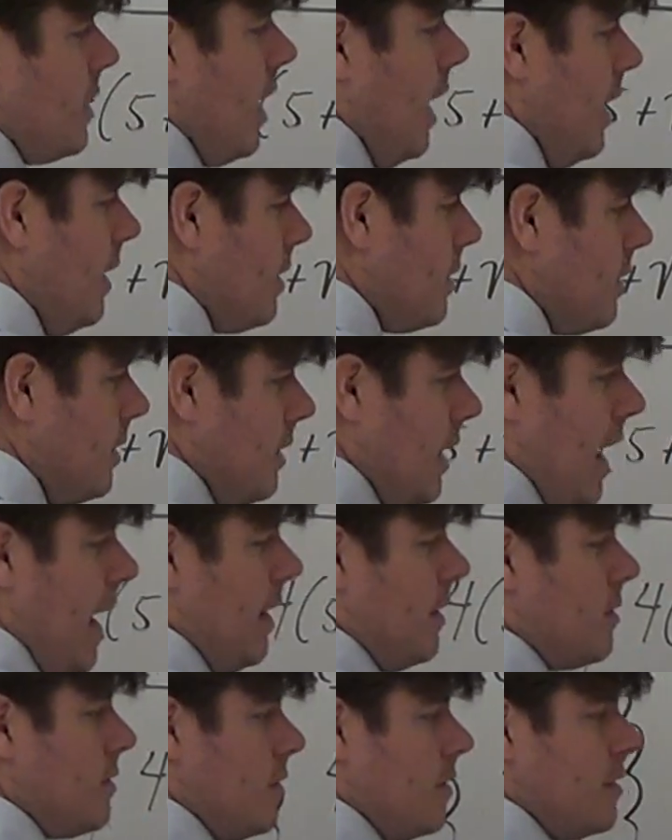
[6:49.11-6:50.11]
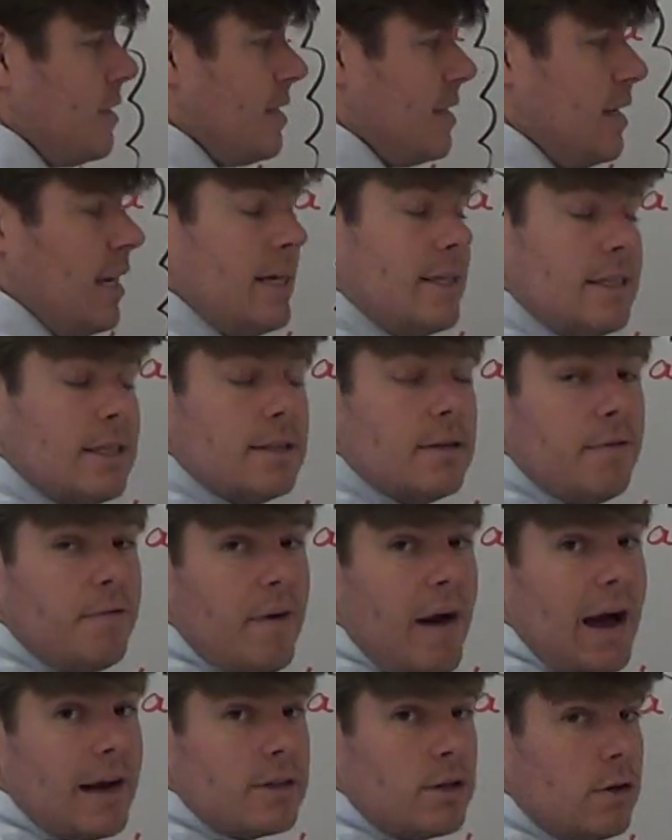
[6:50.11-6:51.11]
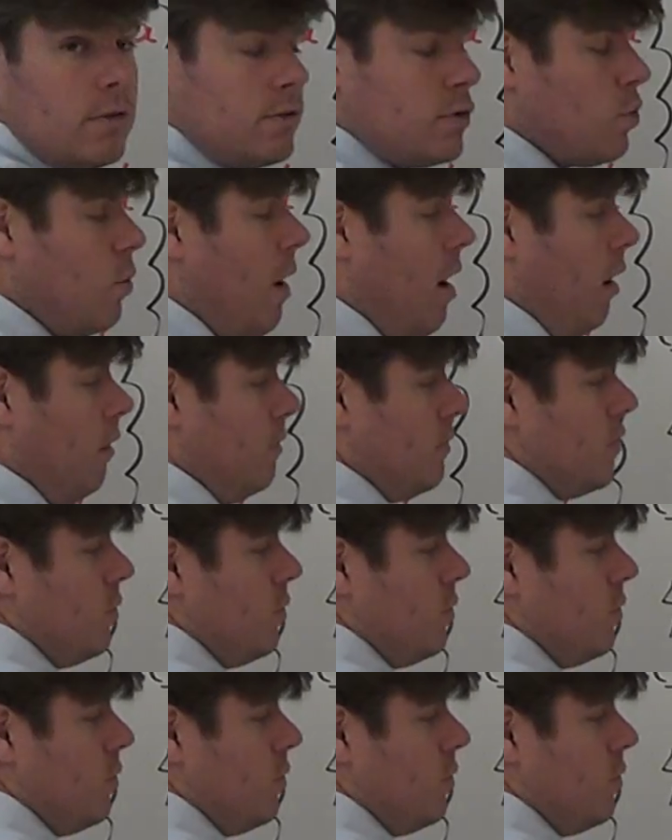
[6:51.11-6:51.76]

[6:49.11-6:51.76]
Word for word: case, yes, 6 is a factor of 12.